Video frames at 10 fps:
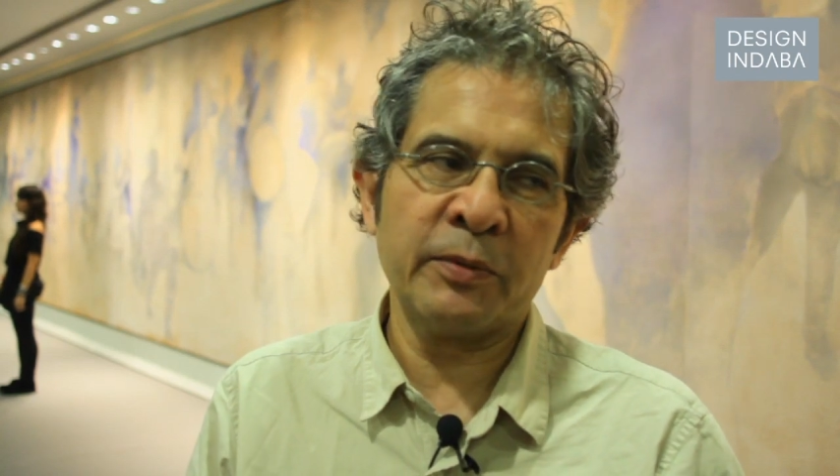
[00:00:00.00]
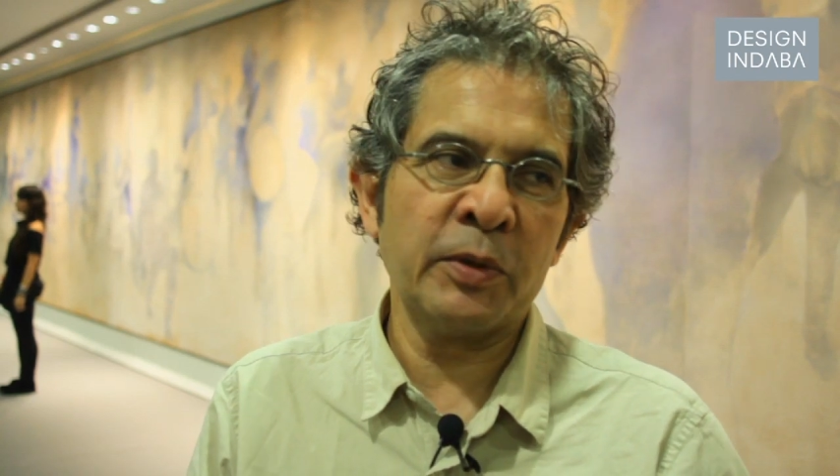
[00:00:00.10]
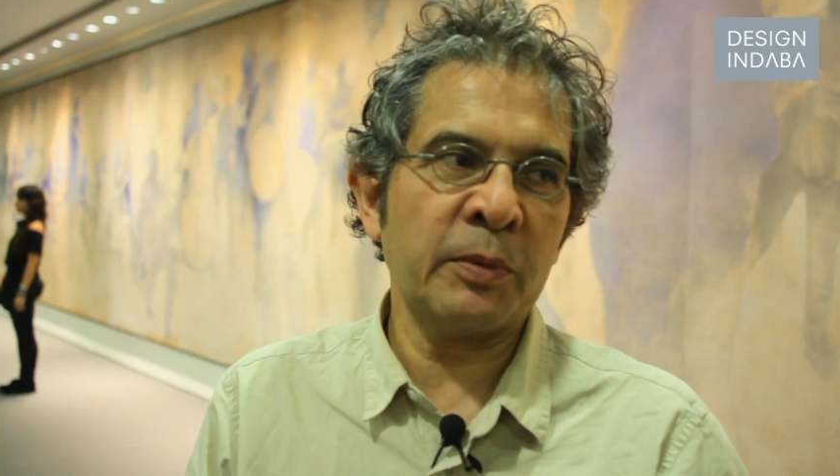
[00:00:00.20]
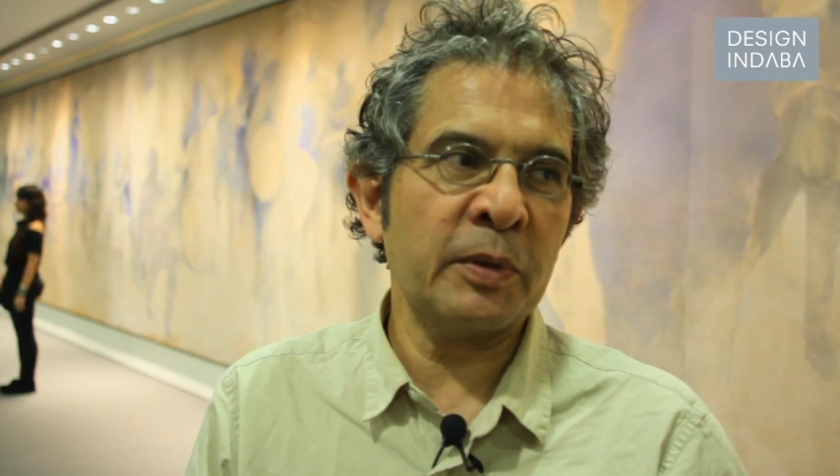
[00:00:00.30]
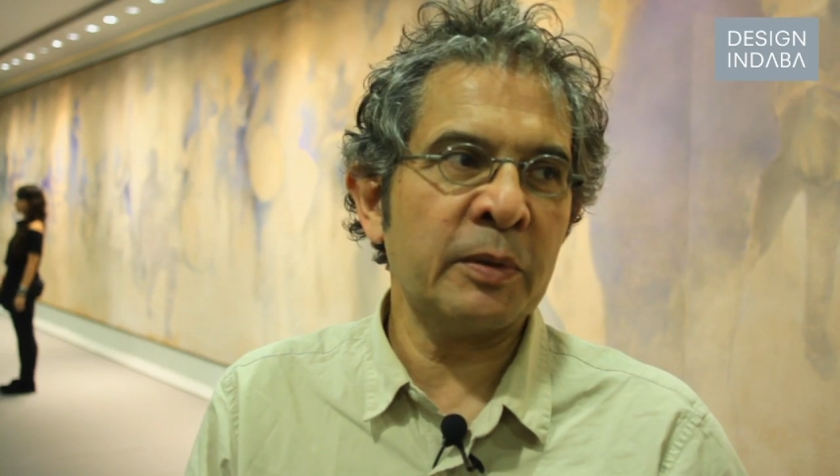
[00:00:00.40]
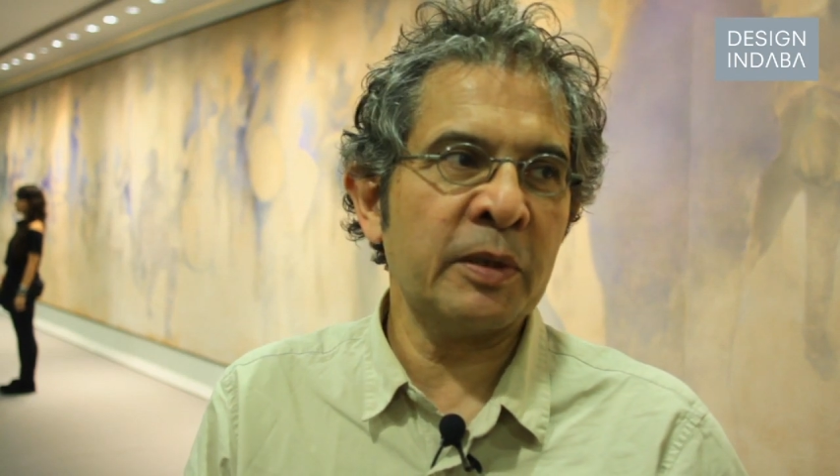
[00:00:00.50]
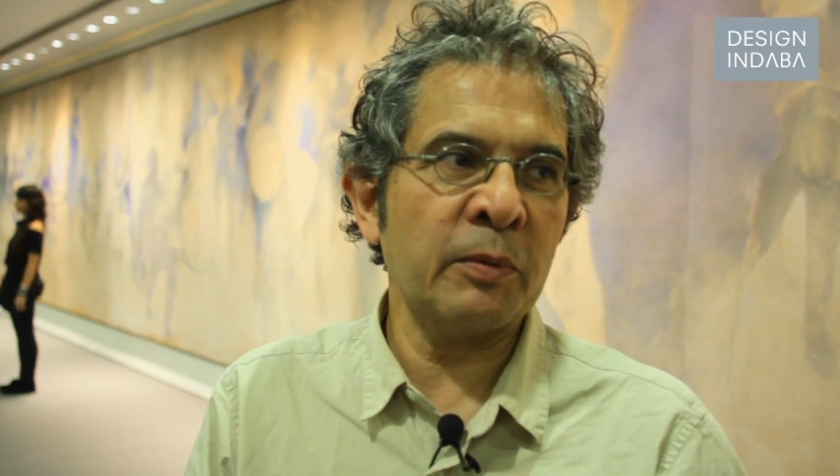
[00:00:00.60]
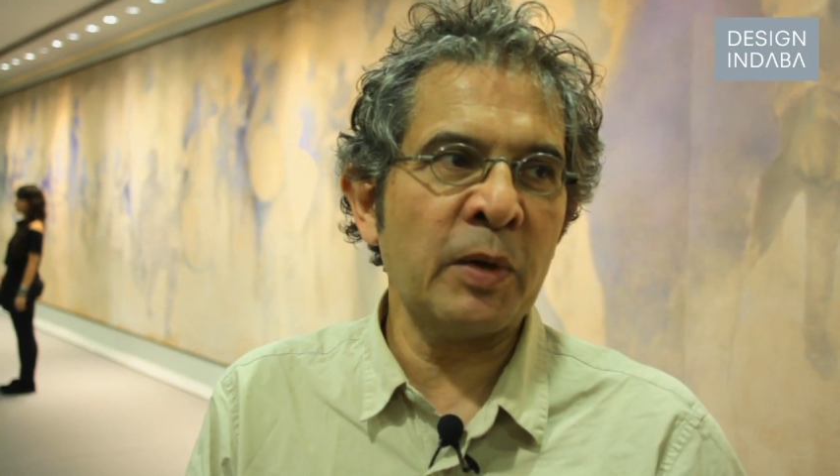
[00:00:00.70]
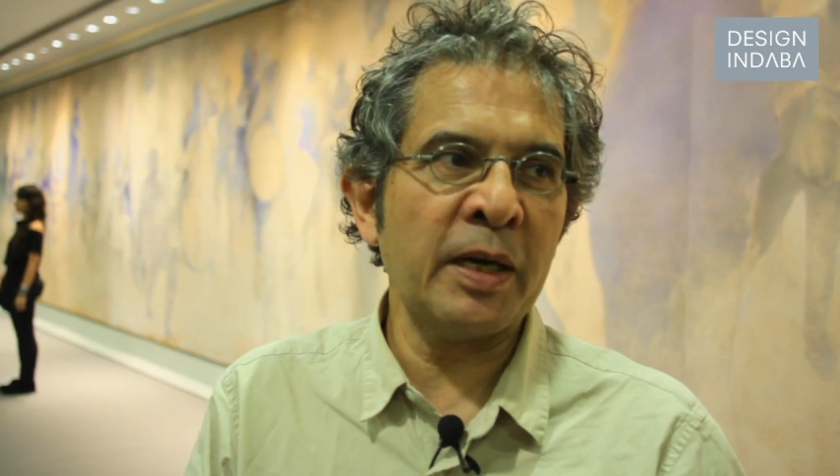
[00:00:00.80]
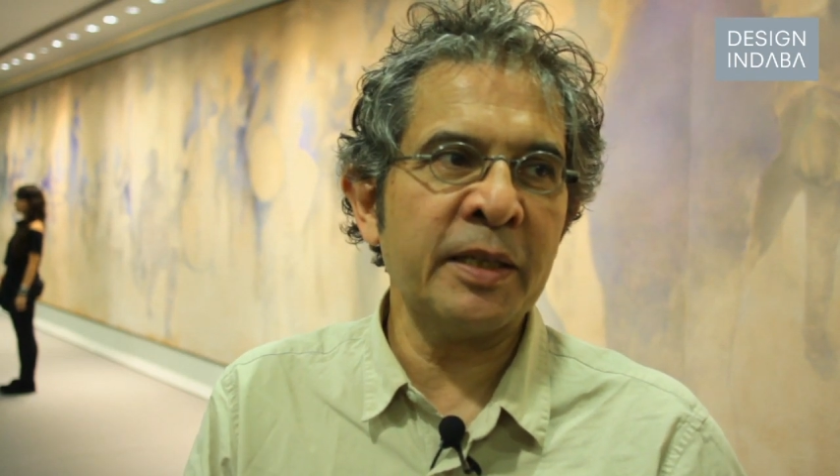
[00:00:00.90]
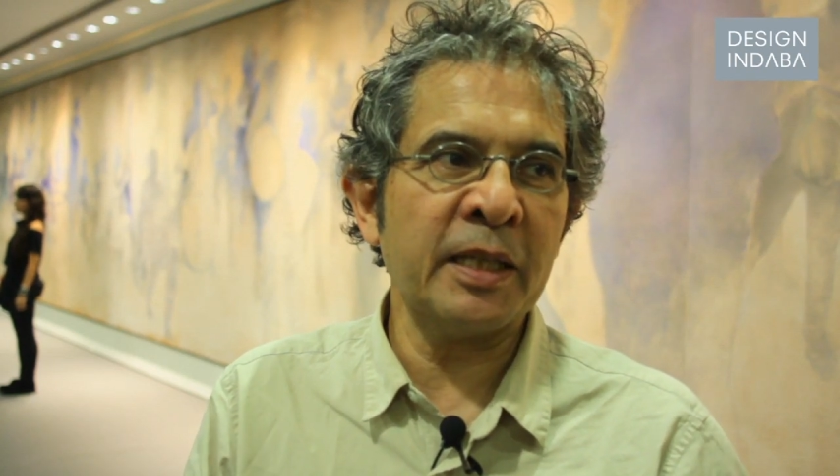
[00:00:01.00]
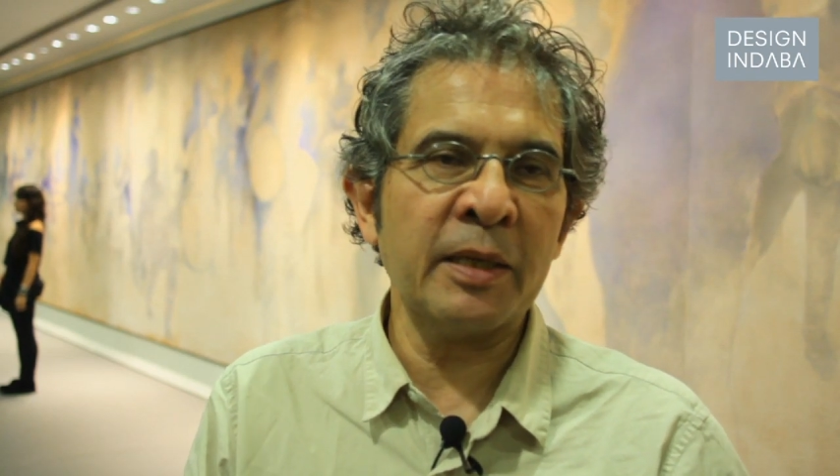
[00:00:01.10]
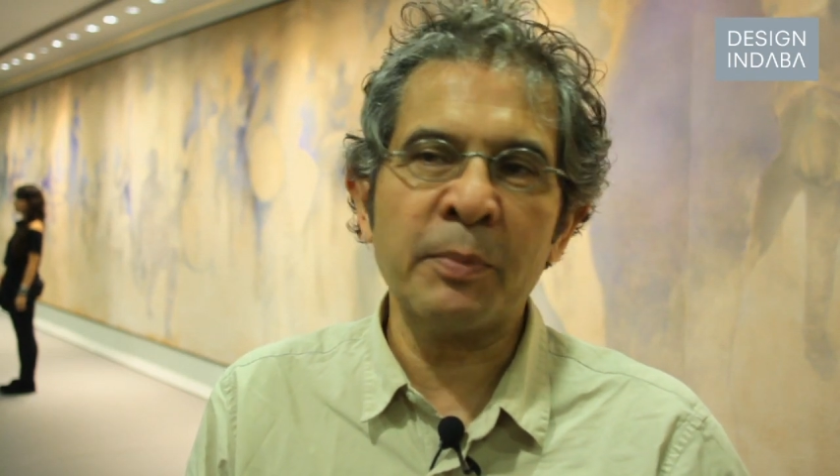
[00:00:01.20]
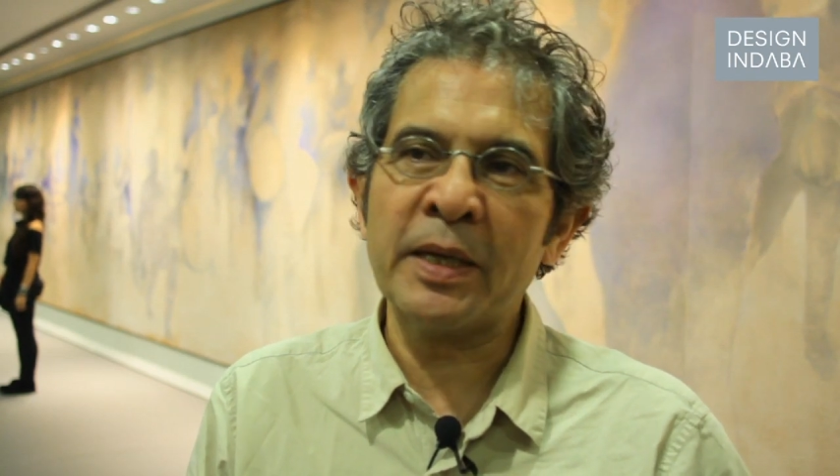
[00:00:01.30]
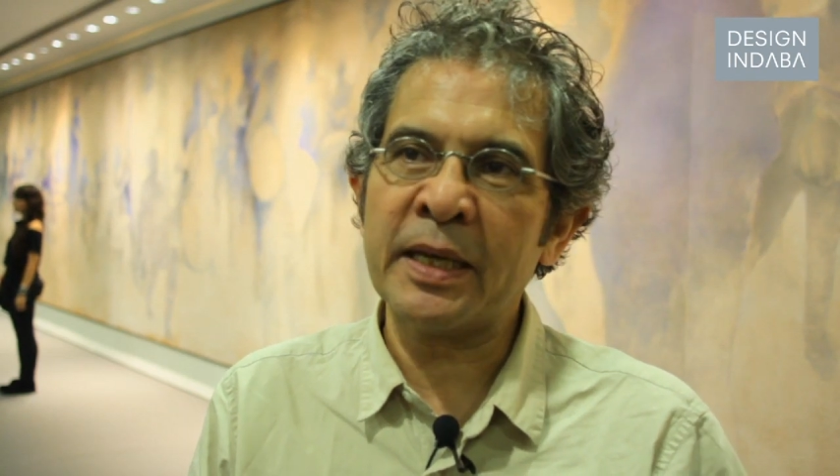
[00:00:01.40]
with the white and
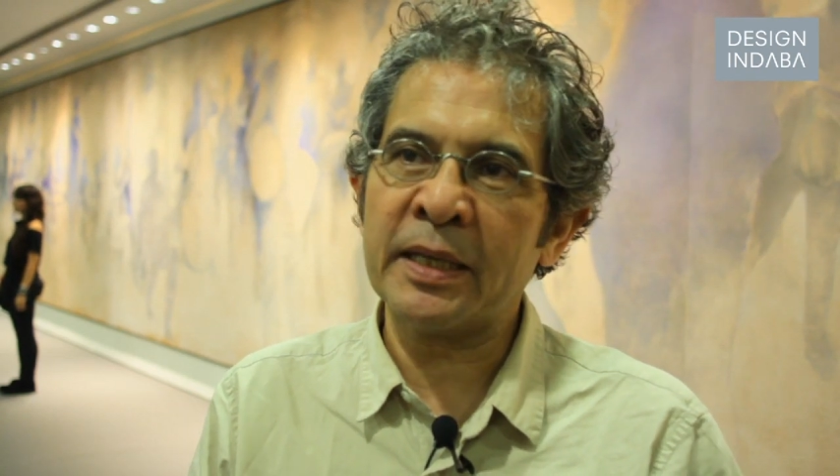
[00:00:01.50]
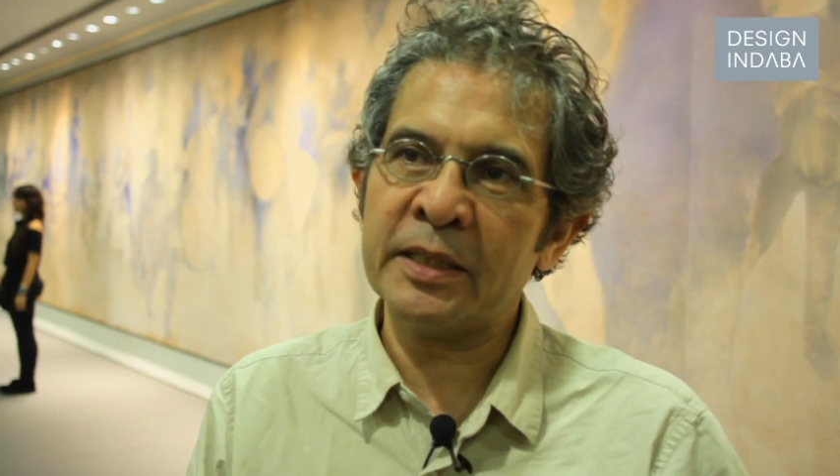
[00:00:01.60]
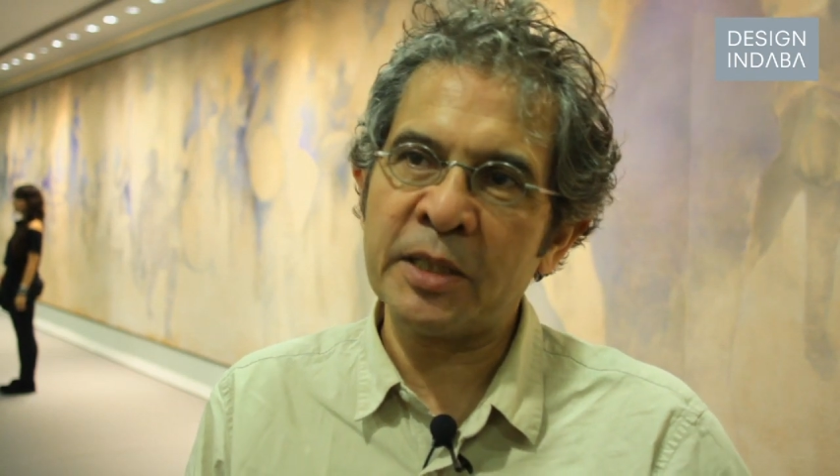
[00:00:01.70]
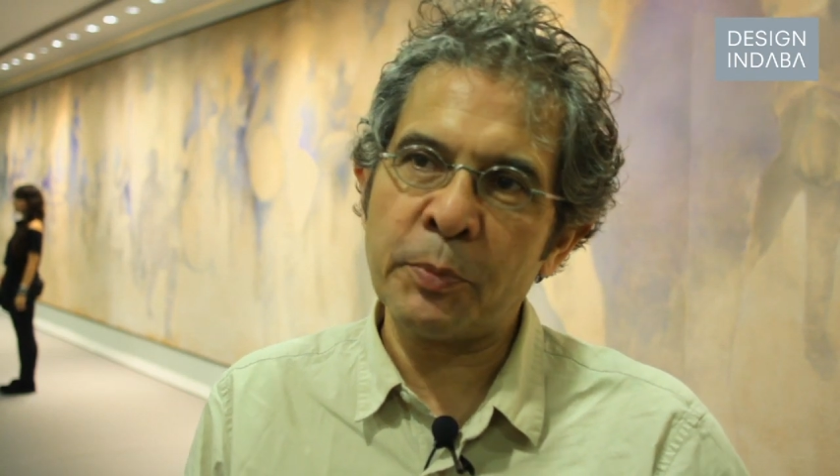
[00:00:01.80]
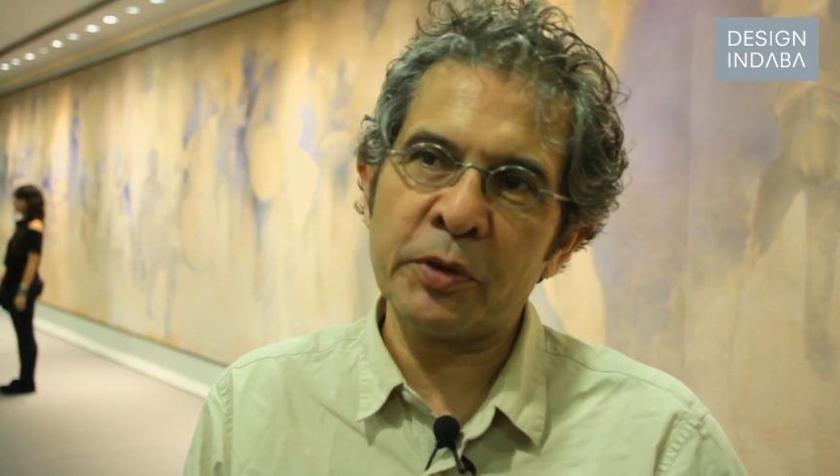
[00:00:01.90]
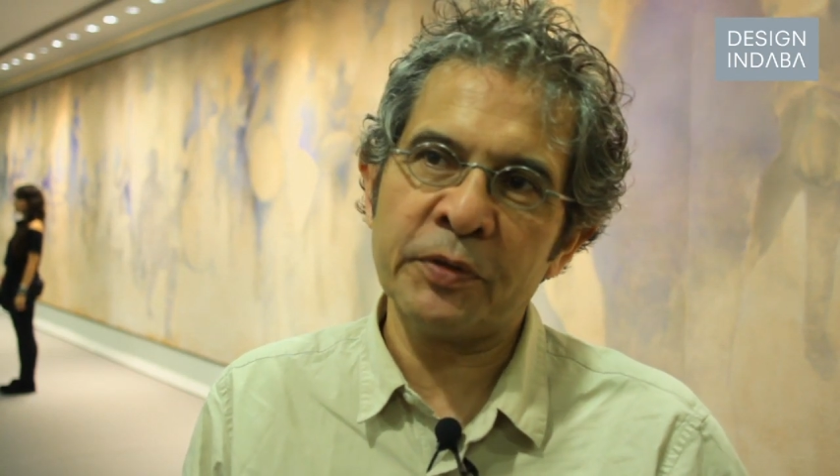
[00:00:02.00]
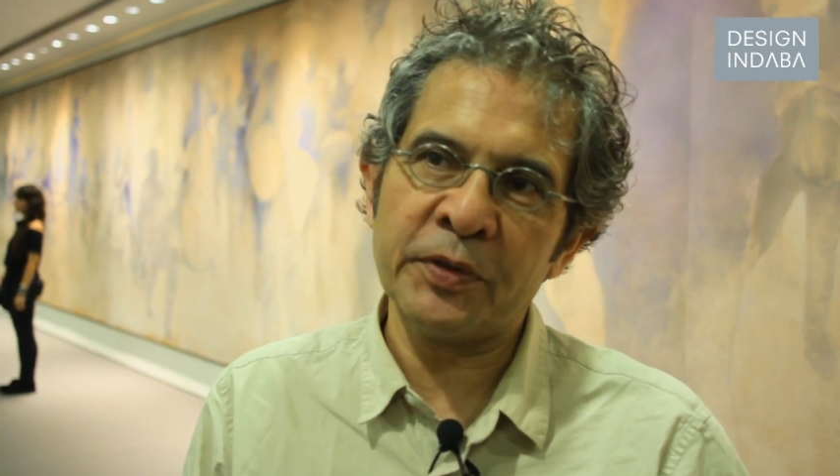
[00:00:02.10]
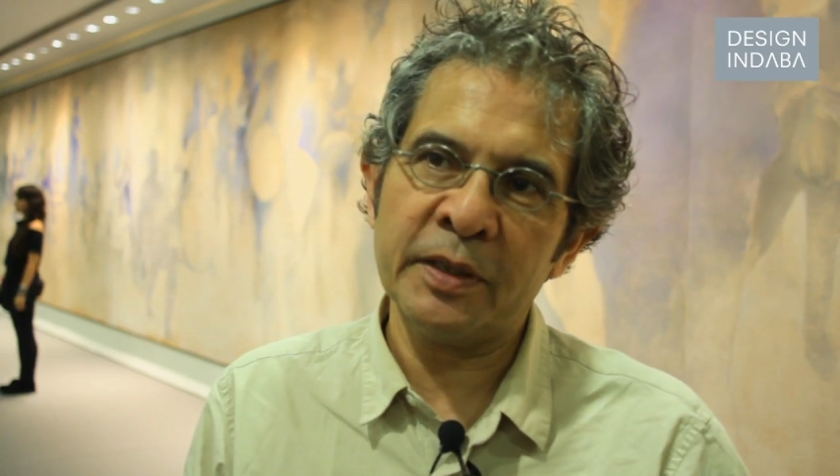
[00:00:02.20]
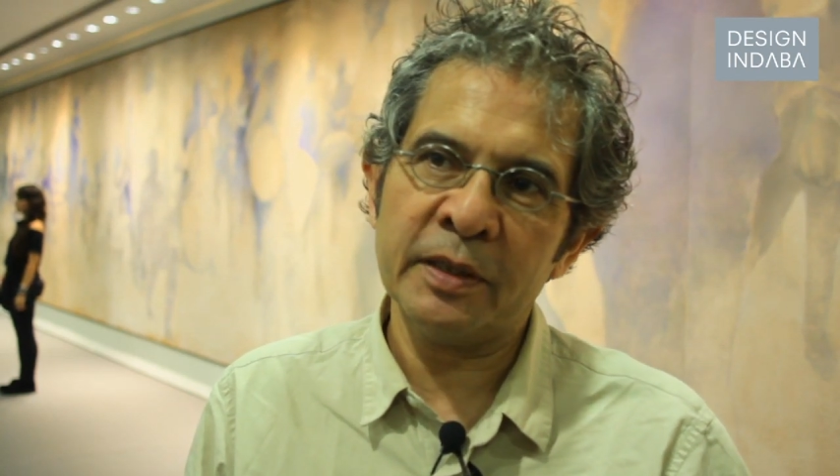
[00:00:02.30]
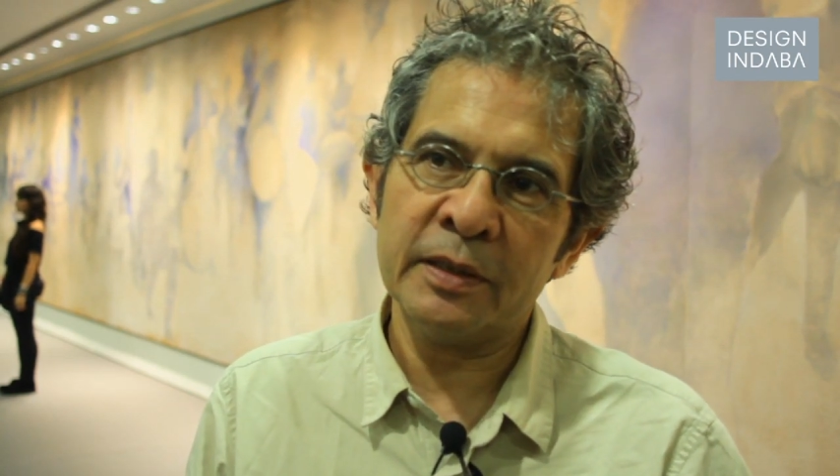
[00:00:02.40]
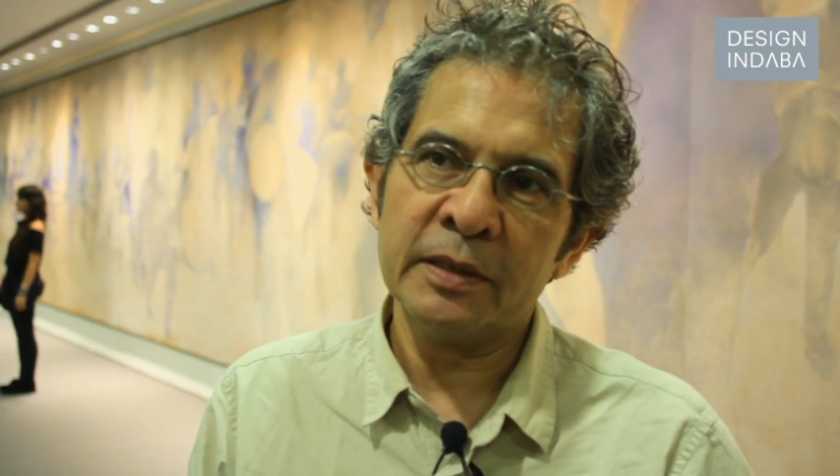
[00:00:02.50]
the black in typography.